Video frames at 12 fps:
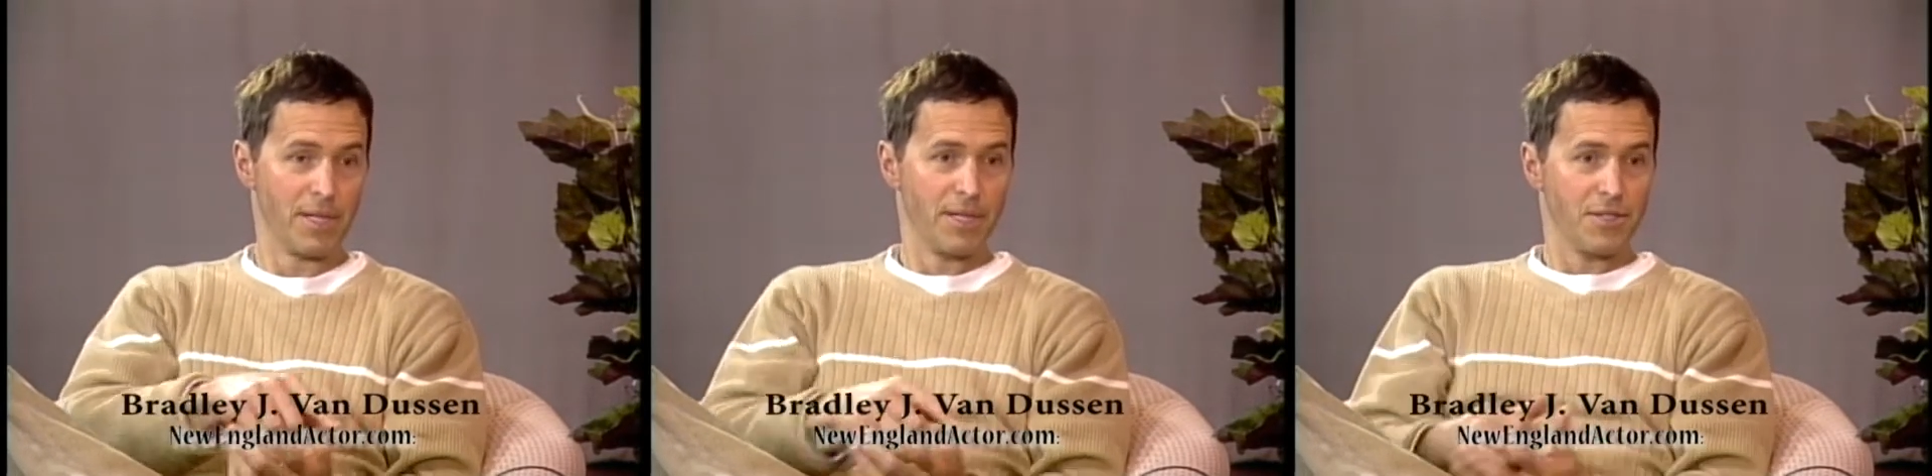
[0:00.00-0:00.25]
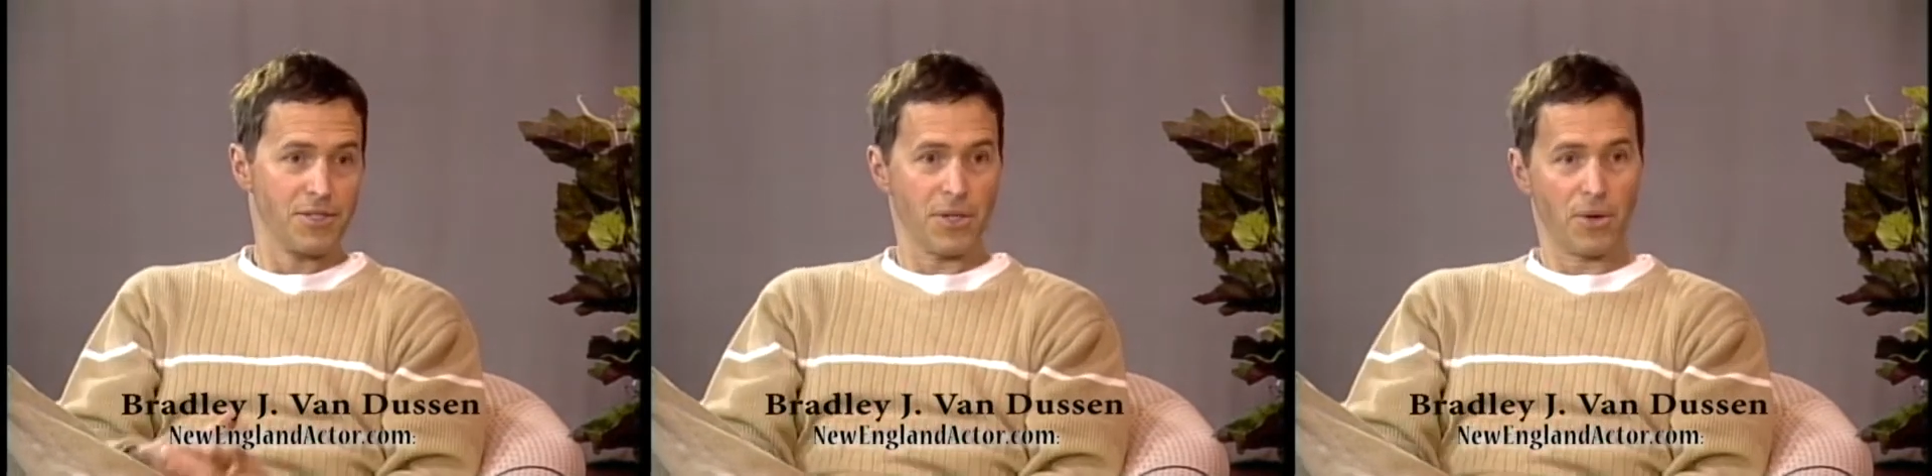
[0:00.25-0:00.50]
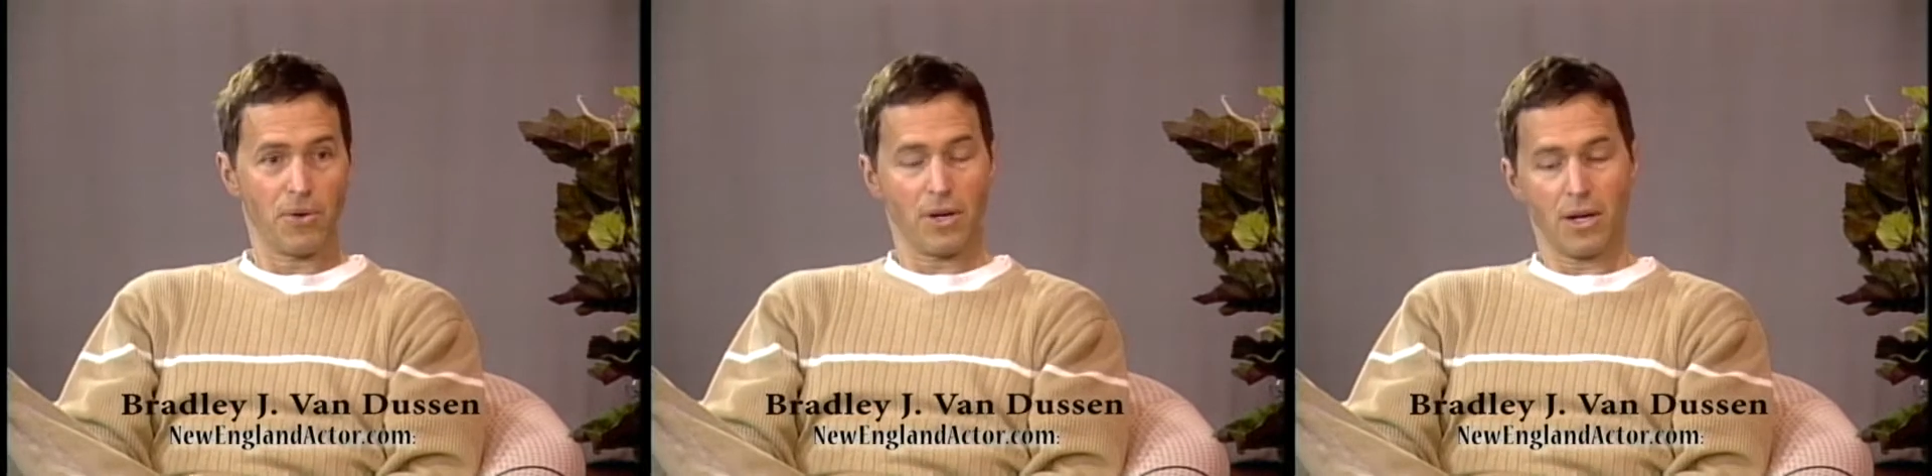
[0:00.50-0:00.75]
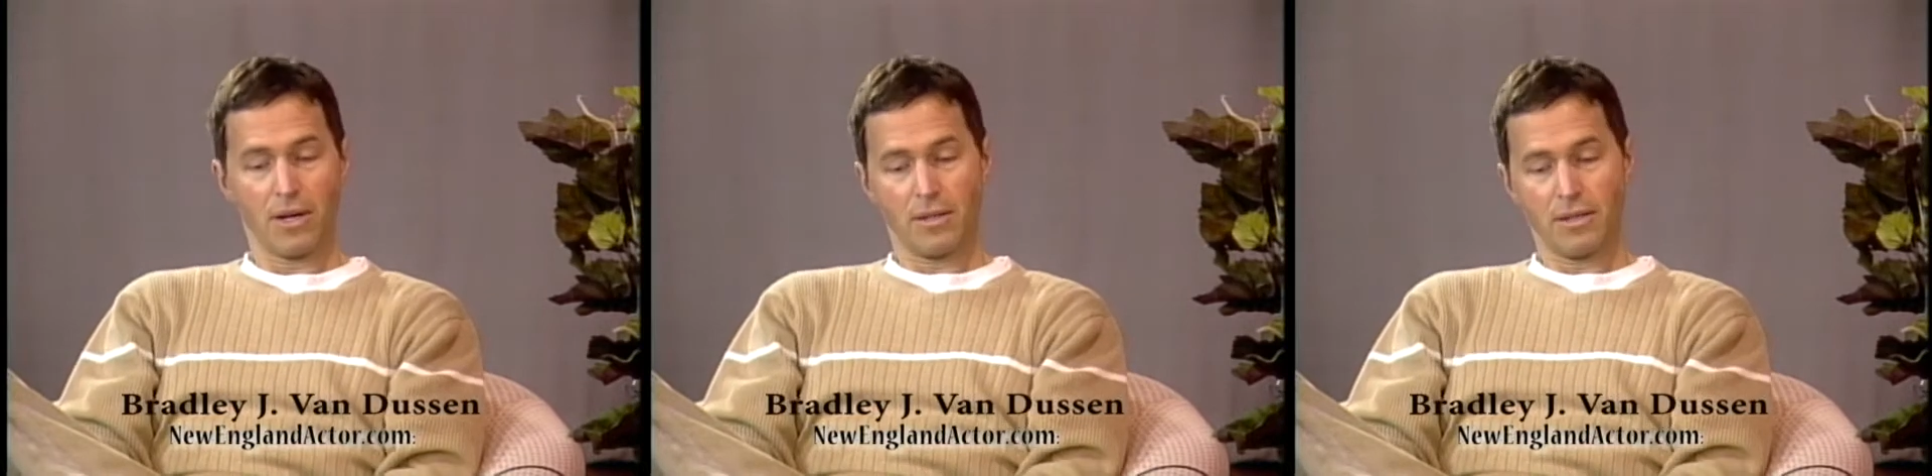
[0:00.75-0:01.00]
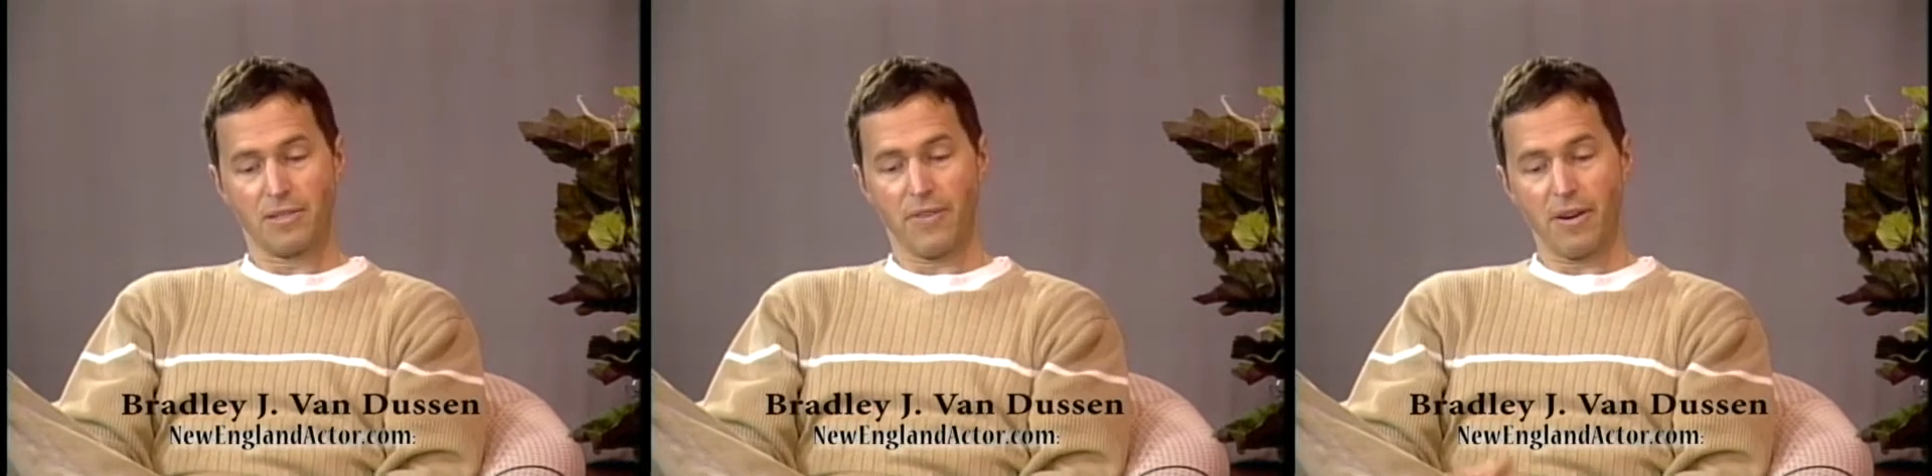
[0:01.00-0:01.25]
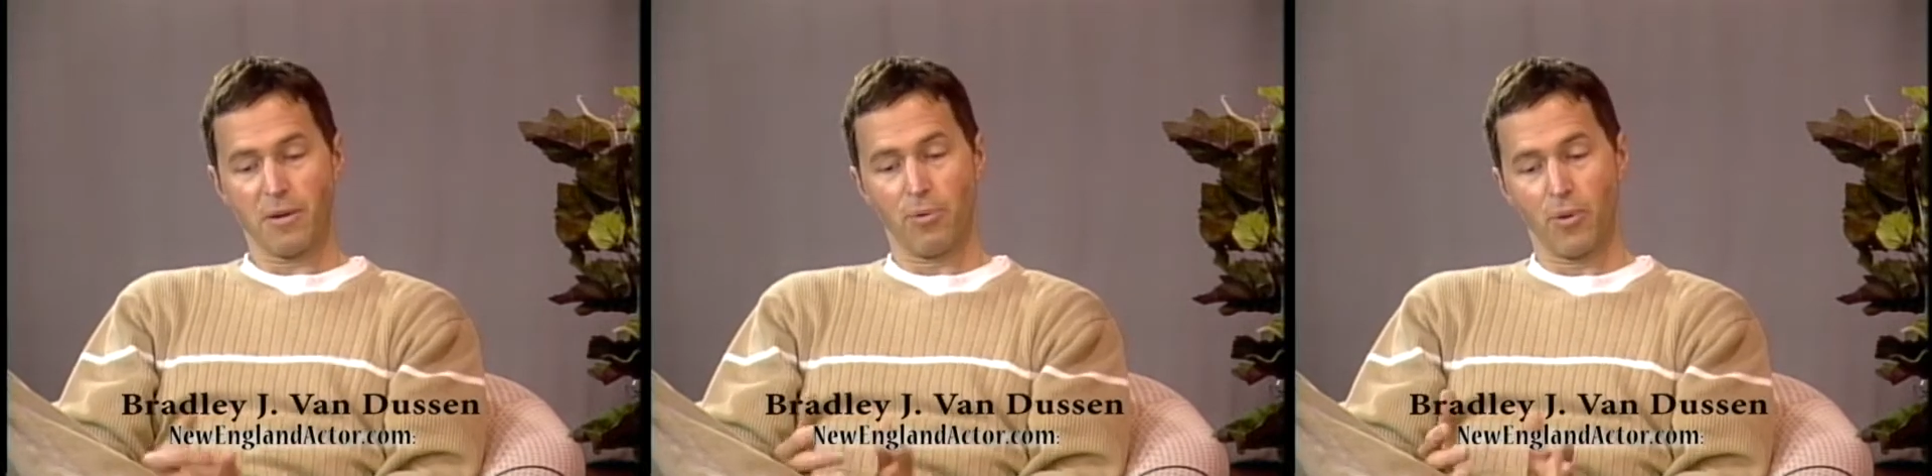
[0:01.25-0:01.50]
so uh, it's very
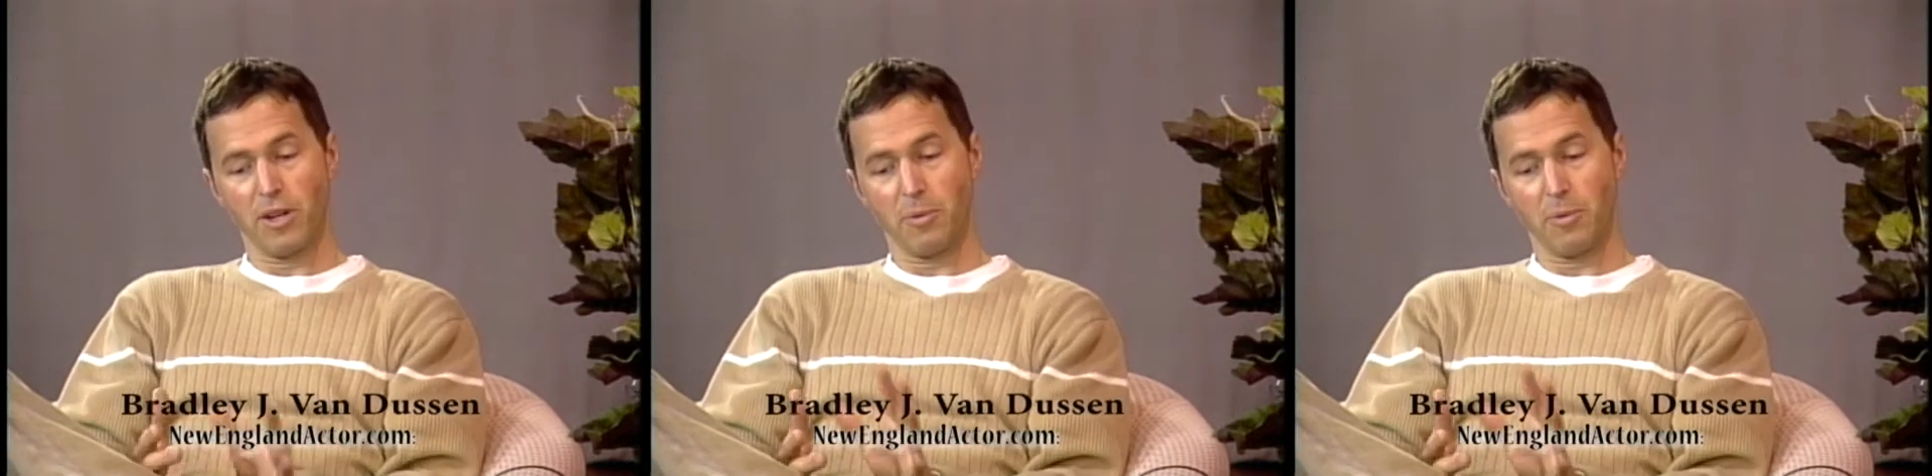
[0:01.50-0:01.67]
important to